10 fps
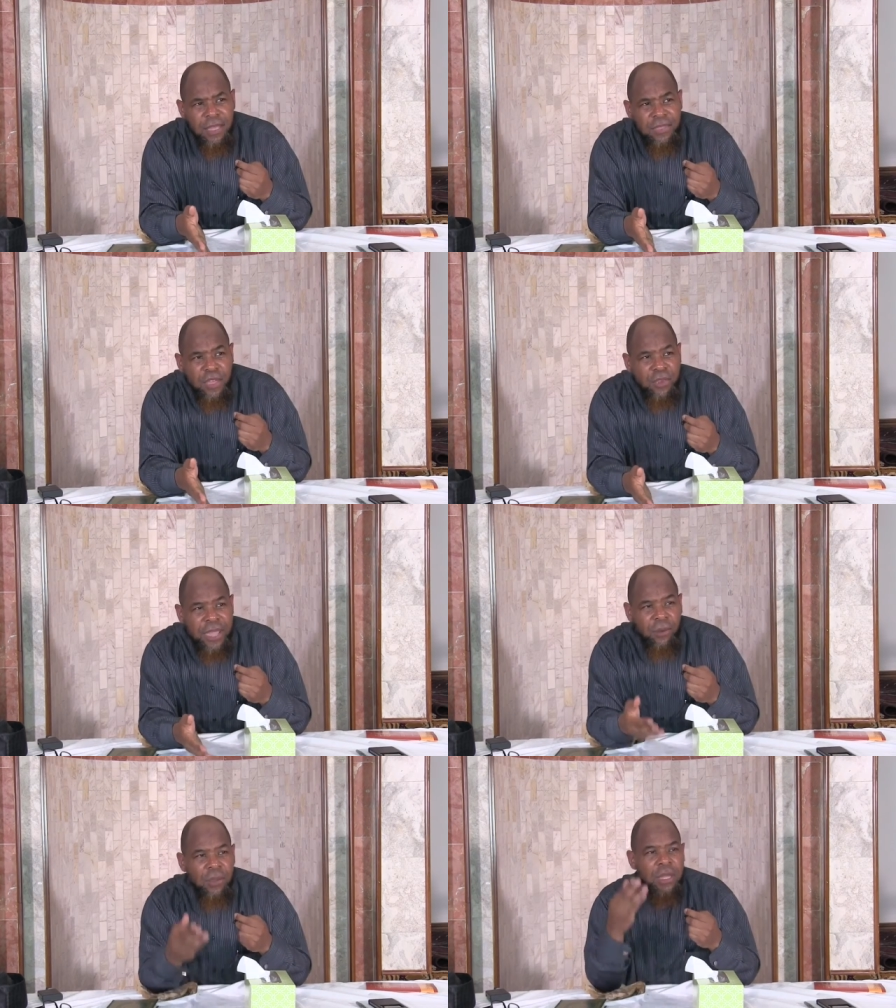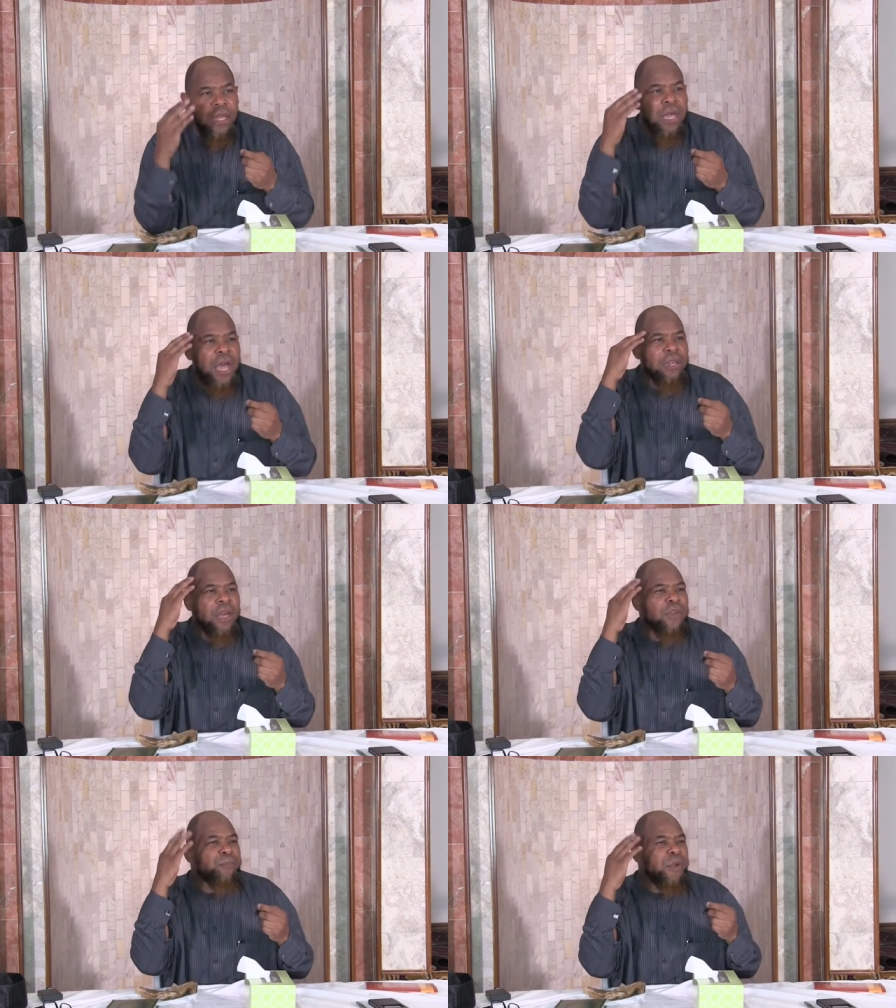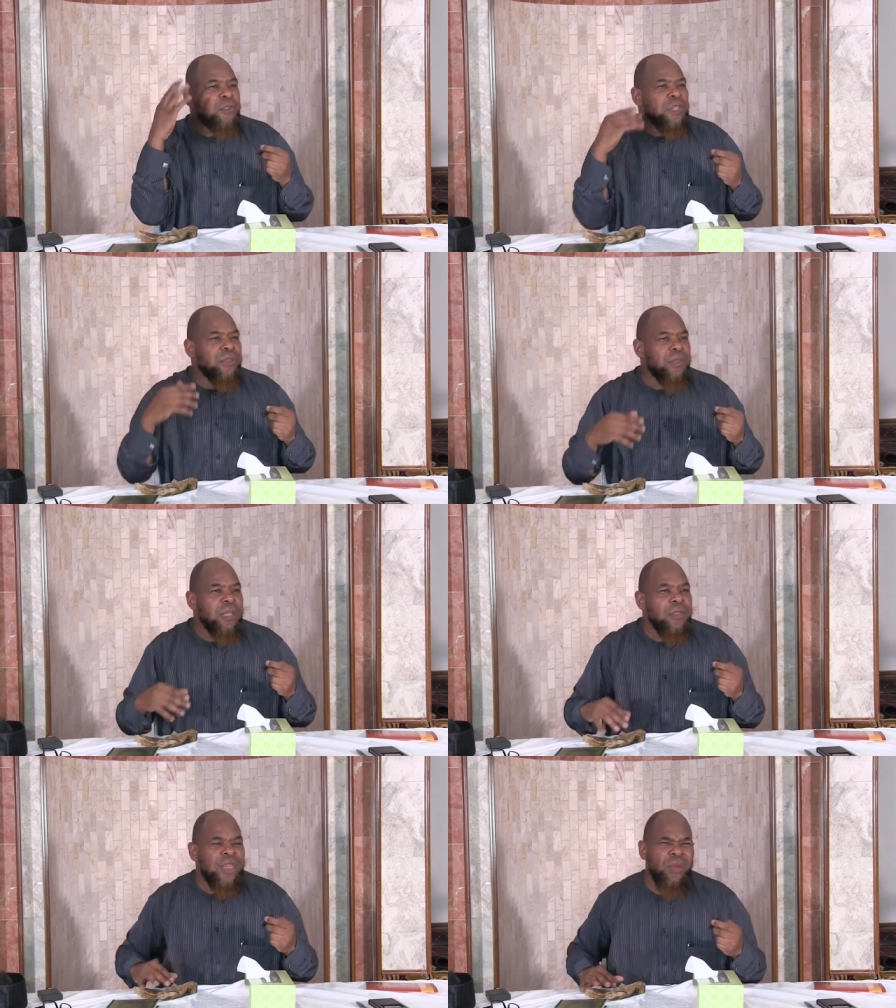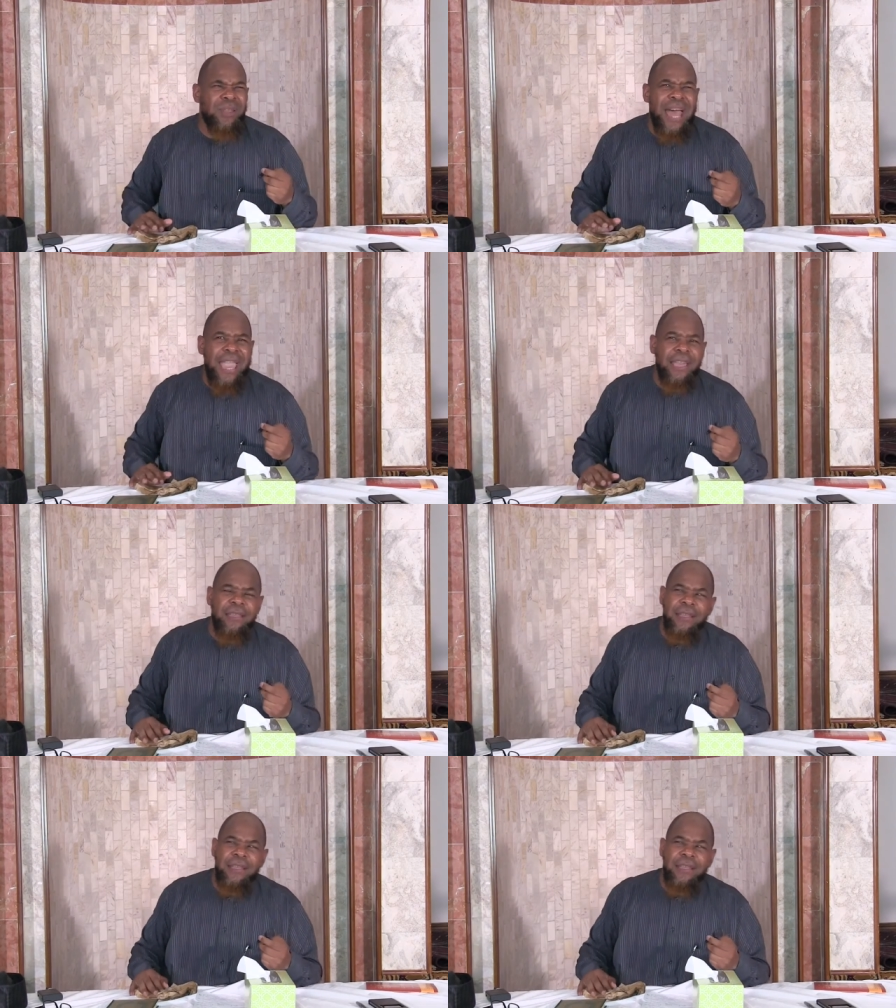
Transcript: In the cradle. Another person, they were like,